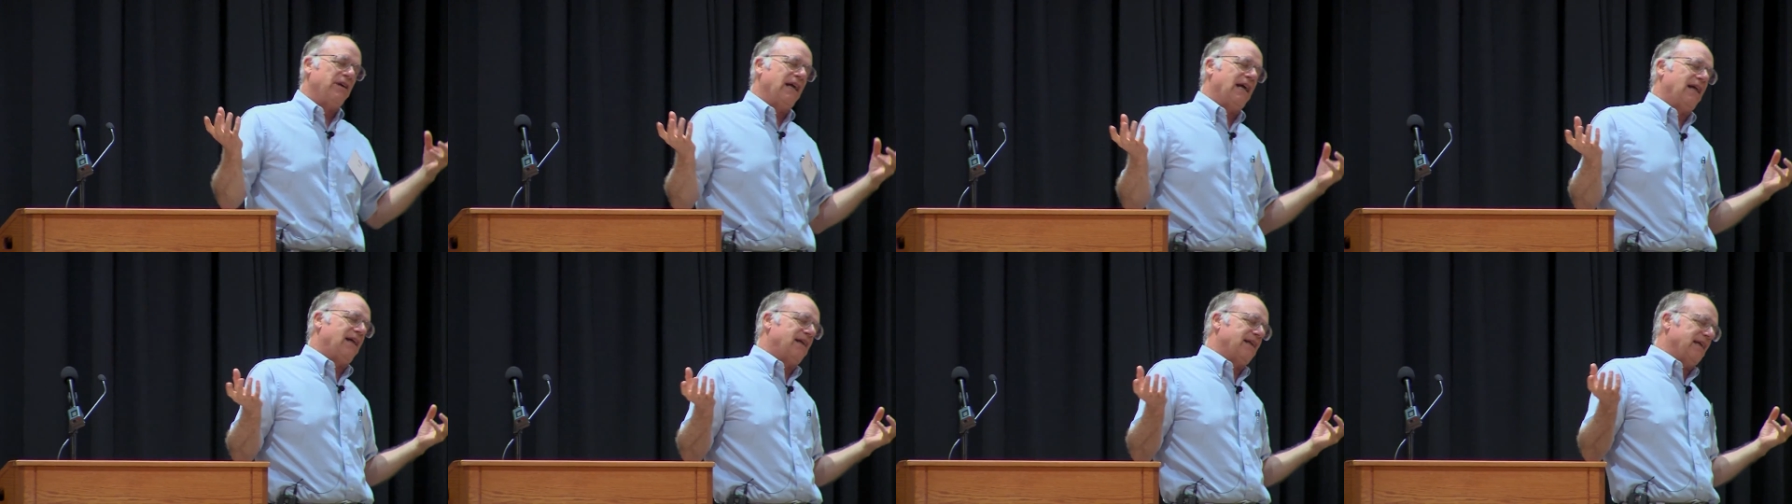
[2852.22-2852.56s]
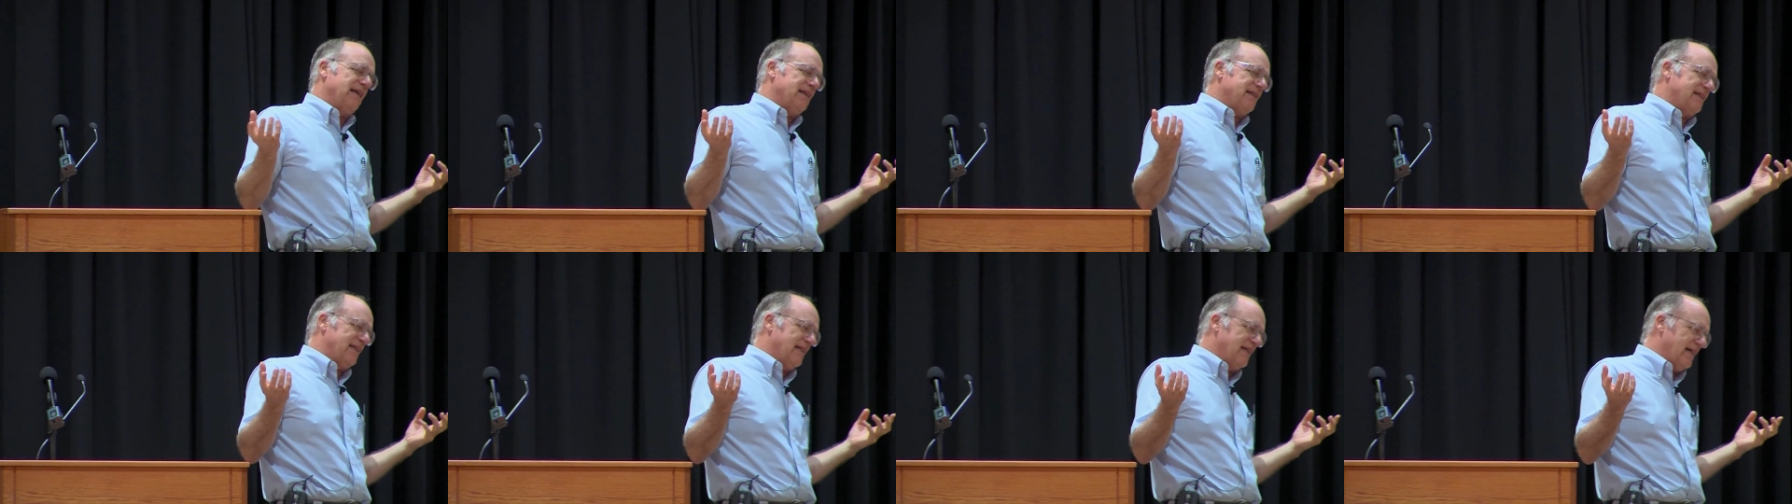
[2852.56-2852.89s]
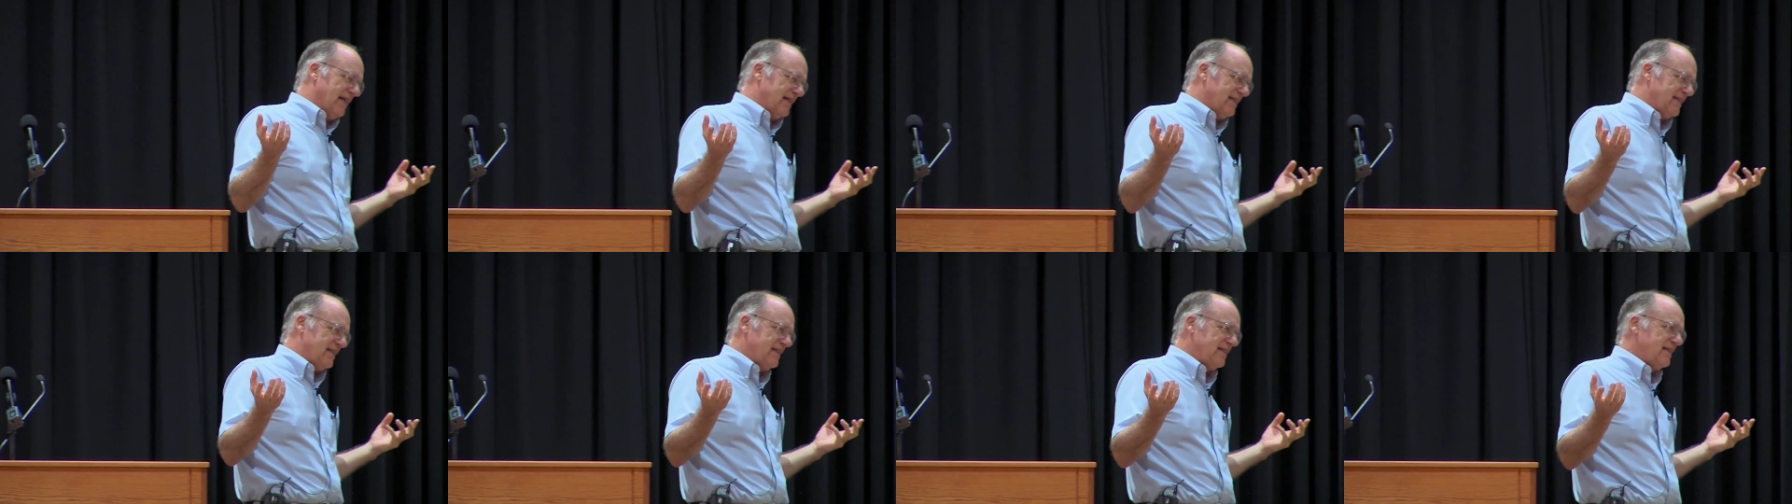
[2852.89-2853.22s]
reality is
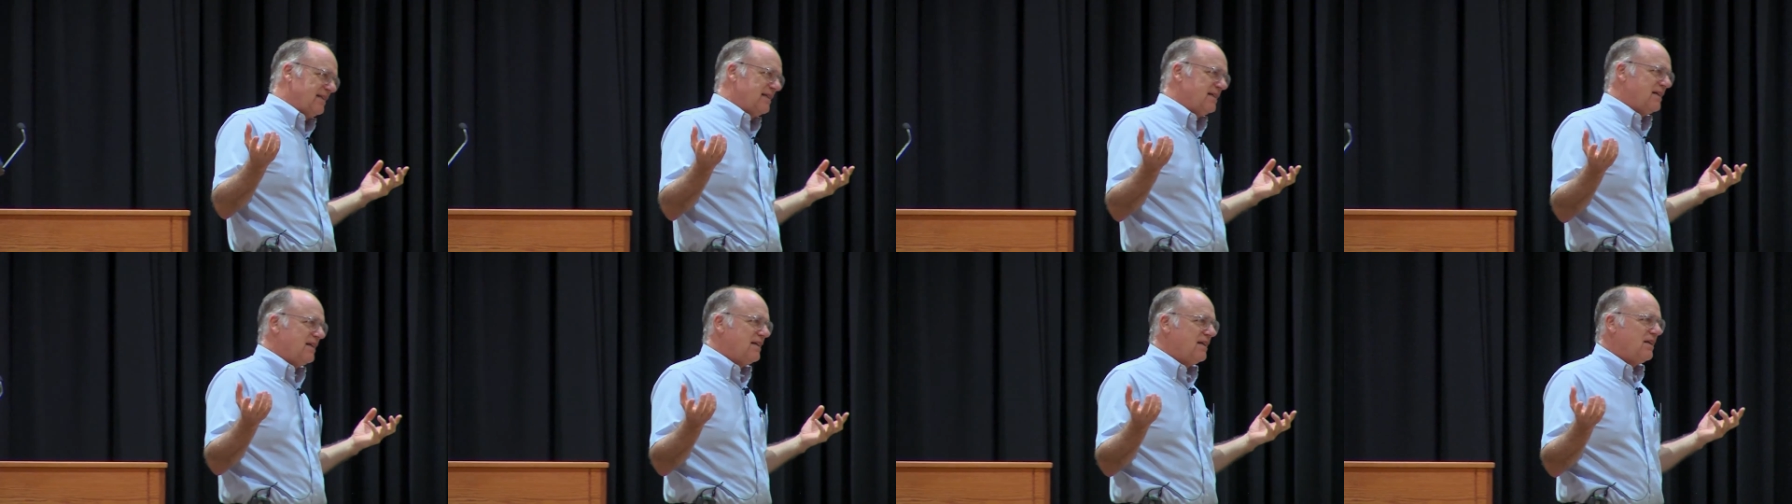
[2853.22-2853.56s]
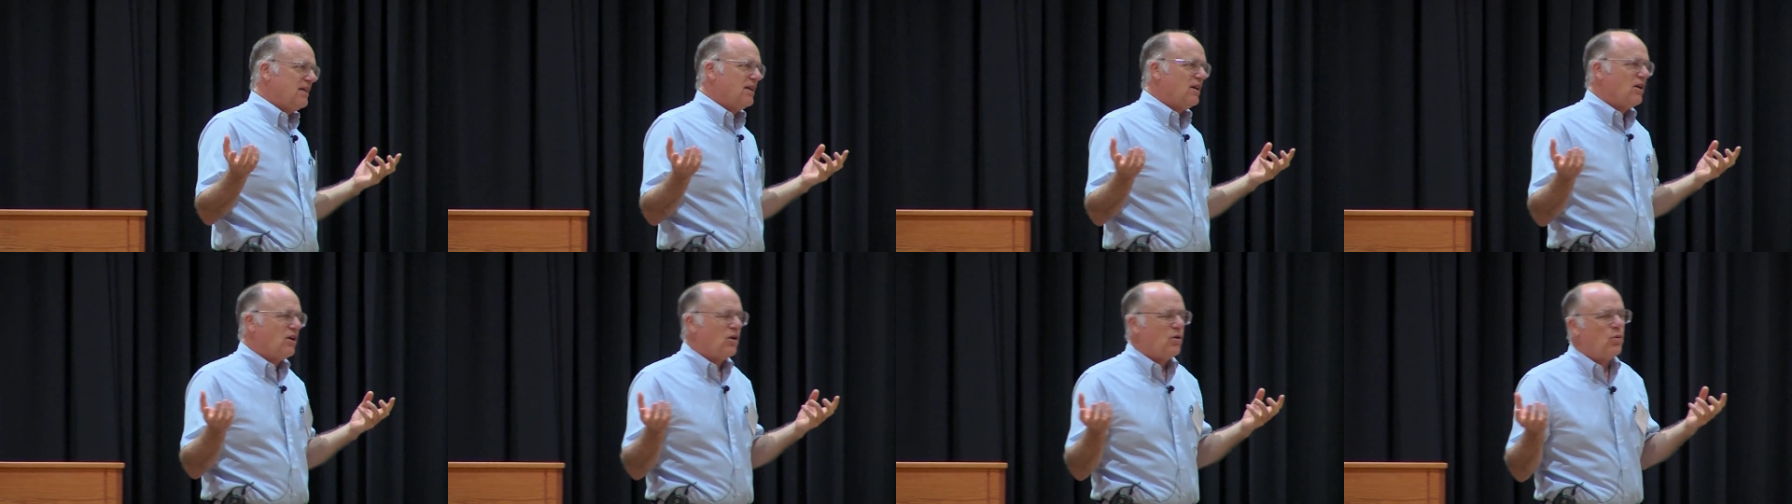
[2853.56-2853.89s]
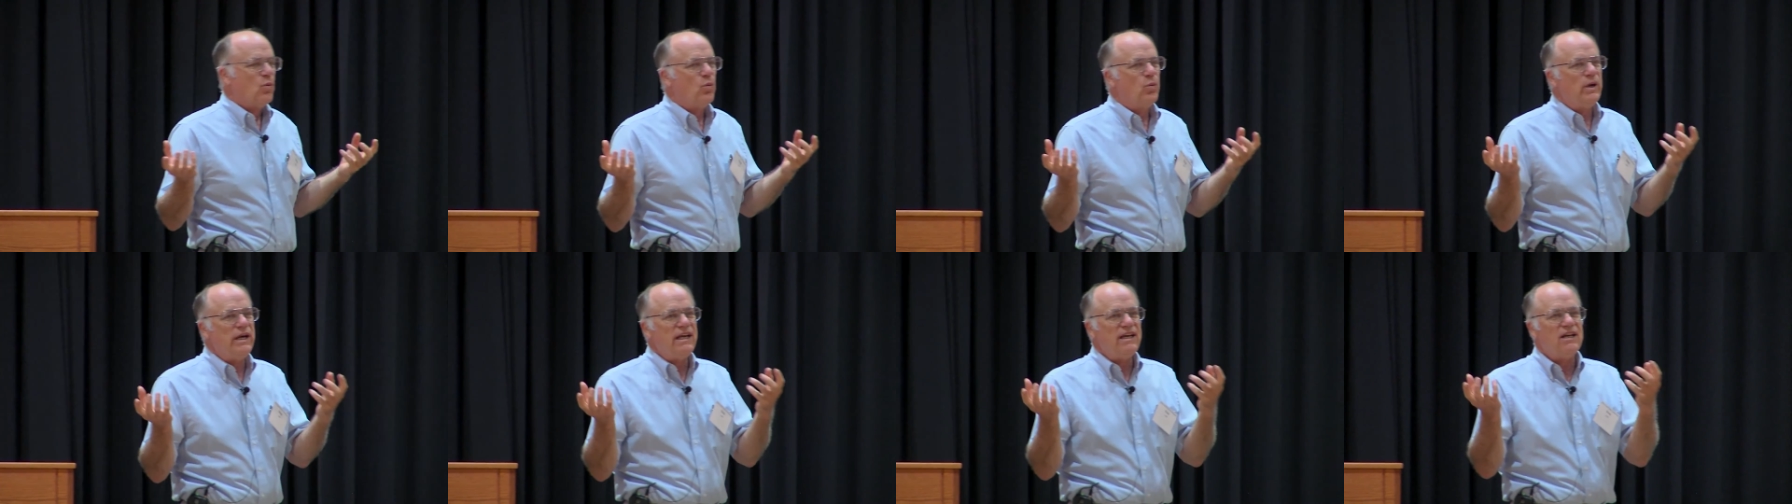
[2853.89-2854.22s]
this.
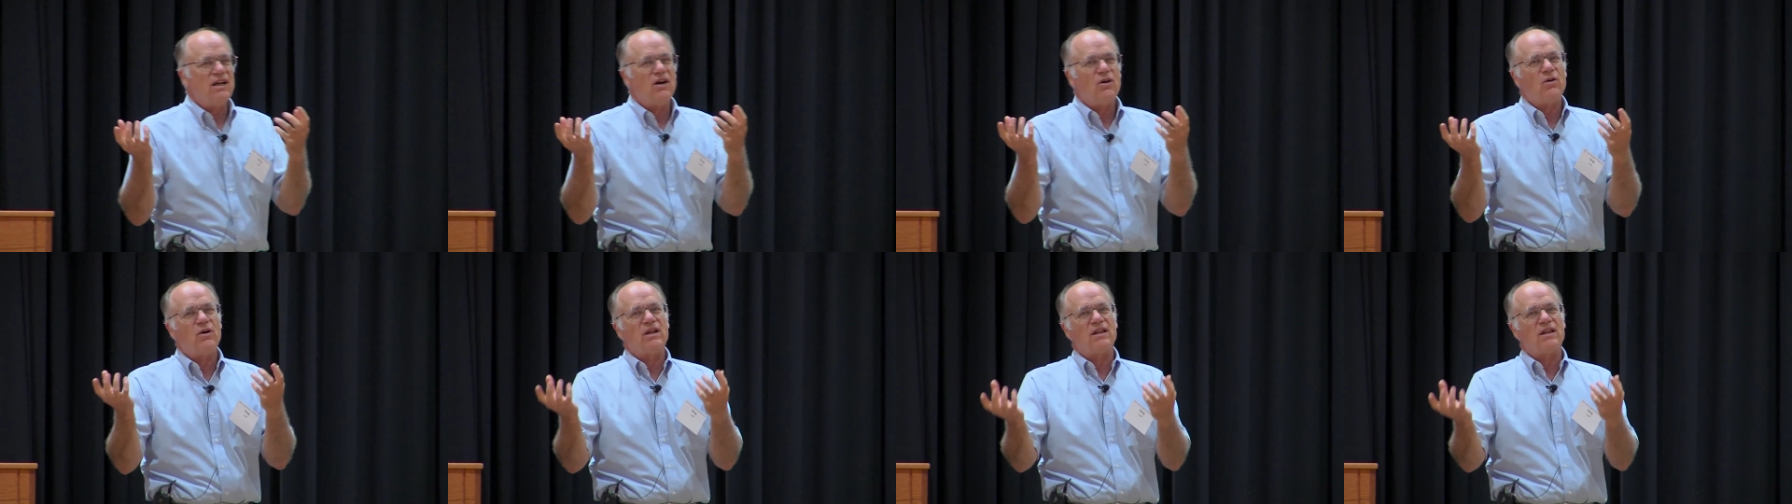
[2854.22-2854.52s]
We know